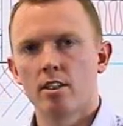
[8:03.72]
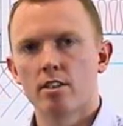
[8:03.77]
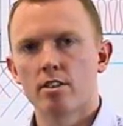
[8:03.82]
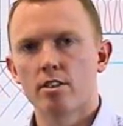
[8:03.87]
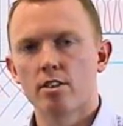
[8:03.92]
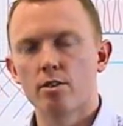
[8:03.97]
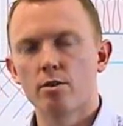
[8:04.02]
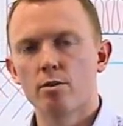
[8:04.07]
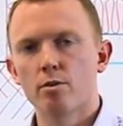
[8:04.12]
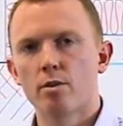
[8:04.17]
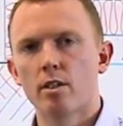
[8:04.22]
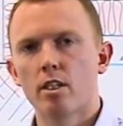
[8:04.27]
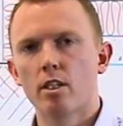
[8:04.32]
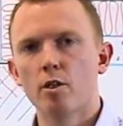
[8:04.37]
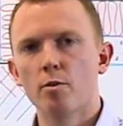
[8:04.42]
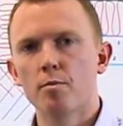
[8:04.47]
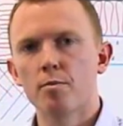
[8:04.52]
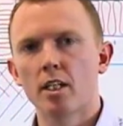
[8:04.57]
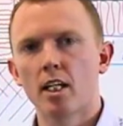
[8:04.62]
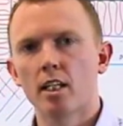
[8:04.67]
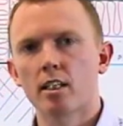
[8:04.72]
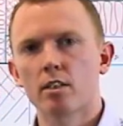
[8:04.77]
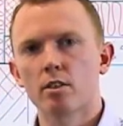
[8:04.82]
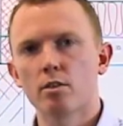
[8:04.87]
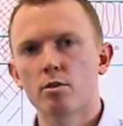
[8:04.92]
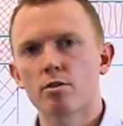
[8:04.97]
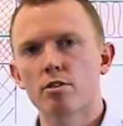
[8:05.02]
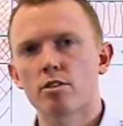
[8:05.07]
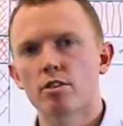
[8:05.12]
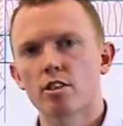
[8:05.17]
So I hope that
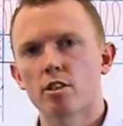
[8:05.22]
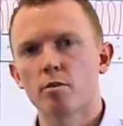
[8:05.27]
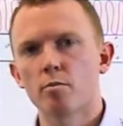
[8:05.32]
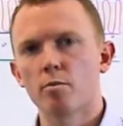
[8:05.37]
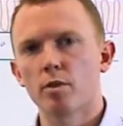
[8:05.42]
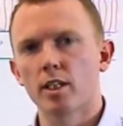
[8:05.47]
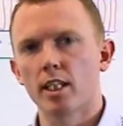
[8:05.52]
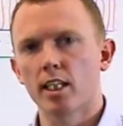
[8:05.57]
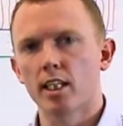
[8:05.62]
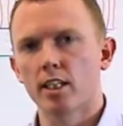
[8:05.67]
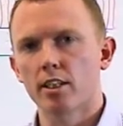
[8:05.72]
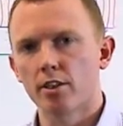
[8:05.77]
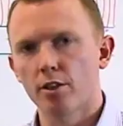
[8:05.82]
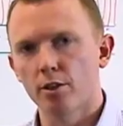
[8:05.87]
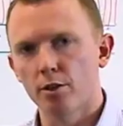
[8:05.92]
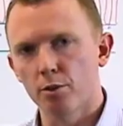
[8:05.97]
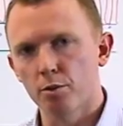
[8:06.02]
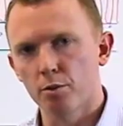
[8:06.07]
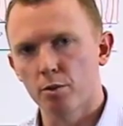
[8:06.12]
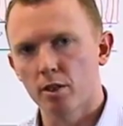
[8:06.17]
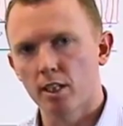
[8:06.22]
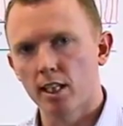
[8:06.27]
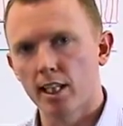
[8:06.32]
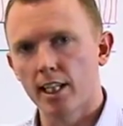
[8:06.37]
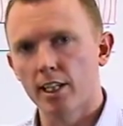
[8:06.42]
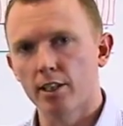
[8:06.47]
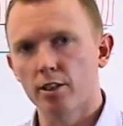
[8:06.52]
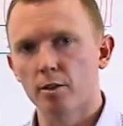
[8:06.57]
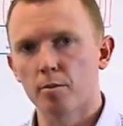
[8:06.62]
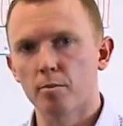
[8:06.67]
goes in some way to
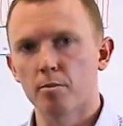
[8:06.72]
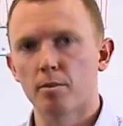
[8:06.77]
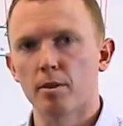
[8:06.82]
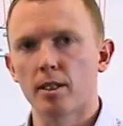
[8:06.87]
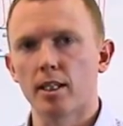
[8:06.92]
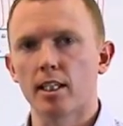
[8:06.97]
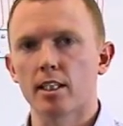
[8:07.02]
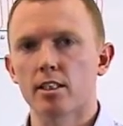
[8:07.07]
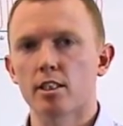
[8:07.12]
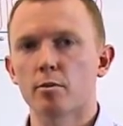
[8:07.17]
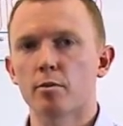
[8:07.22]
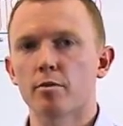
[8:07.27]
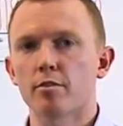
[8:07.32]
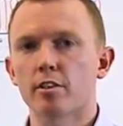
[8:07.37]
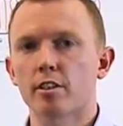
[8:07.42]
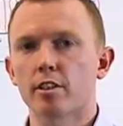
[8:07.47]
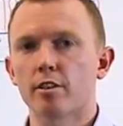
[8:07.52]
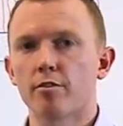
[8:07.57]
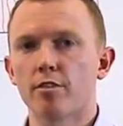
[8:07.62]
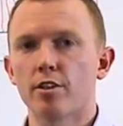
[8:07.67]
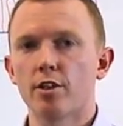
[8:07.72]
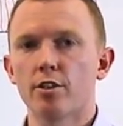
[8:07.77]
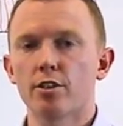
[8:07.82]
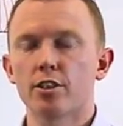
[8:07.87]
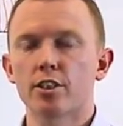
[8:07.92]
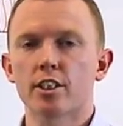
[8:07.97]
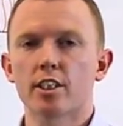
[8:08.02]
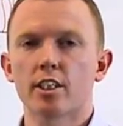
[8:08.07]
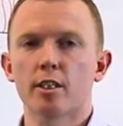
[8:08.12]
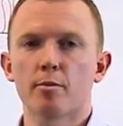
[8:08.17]
clear up some of the
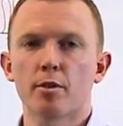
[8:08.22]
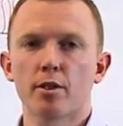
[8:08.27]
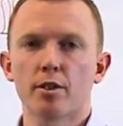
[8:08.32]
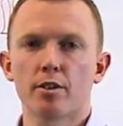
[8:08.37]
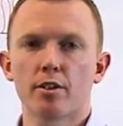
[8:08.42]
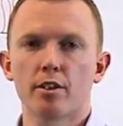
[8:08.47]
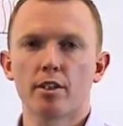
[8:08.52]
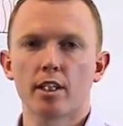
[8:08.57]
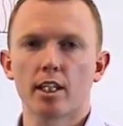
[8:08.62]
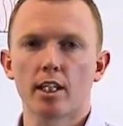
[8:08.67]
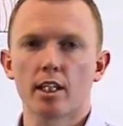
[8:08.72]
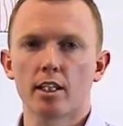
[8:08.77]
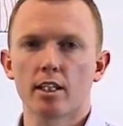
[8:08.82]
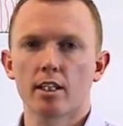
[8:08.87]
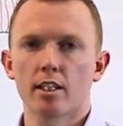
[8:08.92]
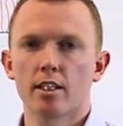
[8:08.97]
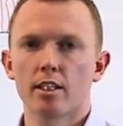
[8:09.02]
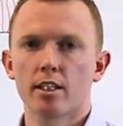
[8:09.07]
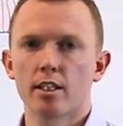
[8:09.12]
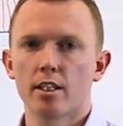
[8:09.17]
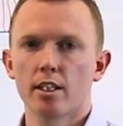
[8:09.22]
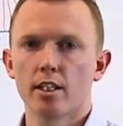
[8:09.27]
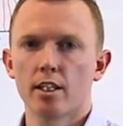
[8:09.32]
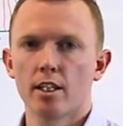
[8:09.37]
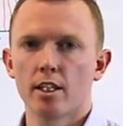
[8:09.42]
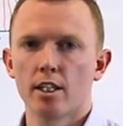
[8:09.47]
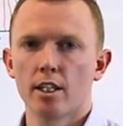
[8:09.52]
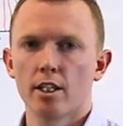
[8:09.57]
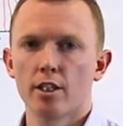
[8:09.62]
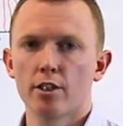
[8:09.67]
confusion about the
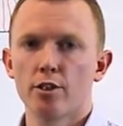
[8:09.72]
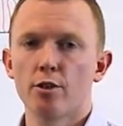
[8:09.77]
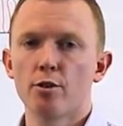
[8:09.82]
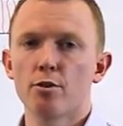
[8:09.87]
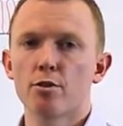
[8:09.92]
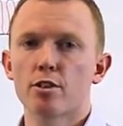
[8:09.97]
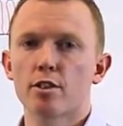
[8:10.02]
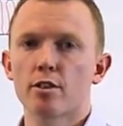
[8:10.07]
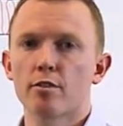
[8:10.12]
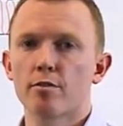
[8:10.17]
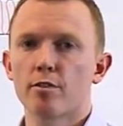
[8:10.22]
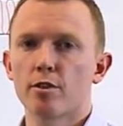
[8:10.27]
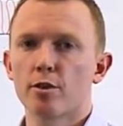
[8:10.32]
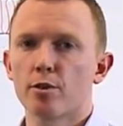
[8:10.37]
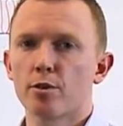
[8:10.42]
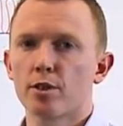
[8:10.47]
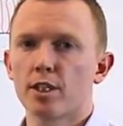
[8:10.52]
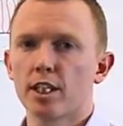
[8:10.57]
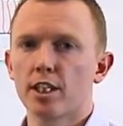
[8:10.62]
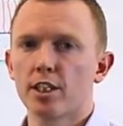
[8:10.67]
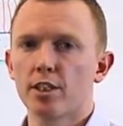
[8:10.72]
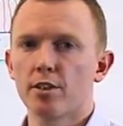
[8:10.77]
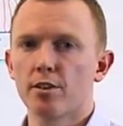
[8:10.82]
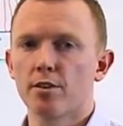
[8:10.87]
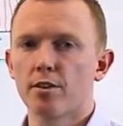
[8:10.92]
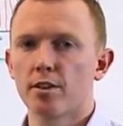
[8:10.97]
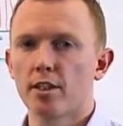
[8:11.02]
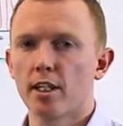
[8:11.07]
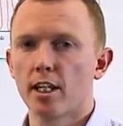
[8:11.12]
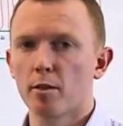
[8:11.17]
use of 13
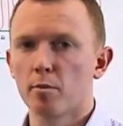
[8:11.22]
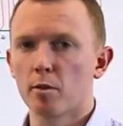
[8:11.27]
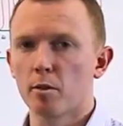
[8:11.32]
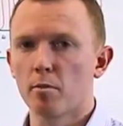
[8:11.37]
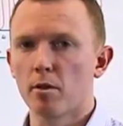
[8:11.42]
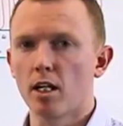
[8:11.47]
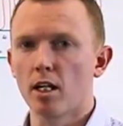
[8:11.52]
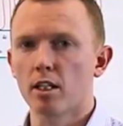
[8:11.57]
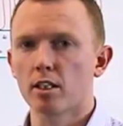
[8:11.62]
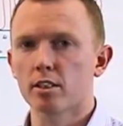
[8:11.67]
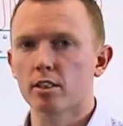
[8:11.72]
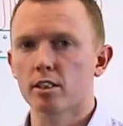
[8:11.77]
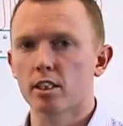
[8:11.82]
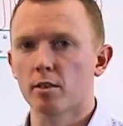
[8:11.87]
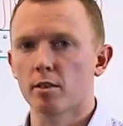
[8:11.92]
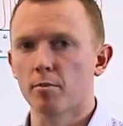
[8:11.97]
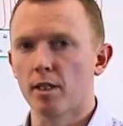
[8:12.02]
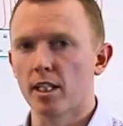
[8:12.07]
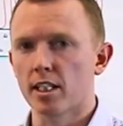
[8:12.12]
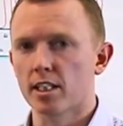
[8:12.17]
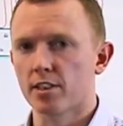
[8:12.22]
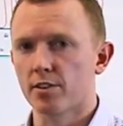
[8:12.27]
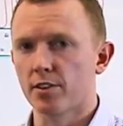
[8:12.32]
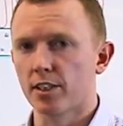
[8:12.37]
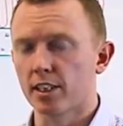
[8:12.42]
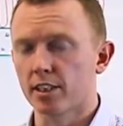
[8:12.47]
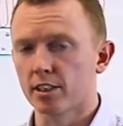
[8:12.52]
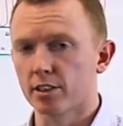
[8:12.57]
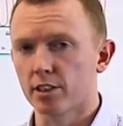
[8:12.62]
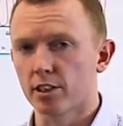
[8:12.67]
Newton thermal blocks in masonry
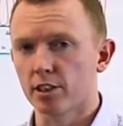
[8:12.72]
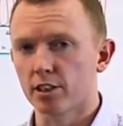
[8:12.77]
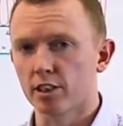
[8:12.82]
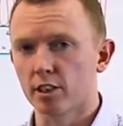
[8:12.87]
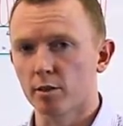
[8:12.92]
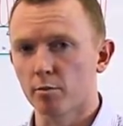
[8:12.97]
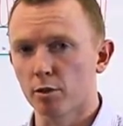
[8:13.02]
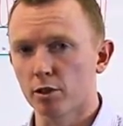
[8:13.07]
construction.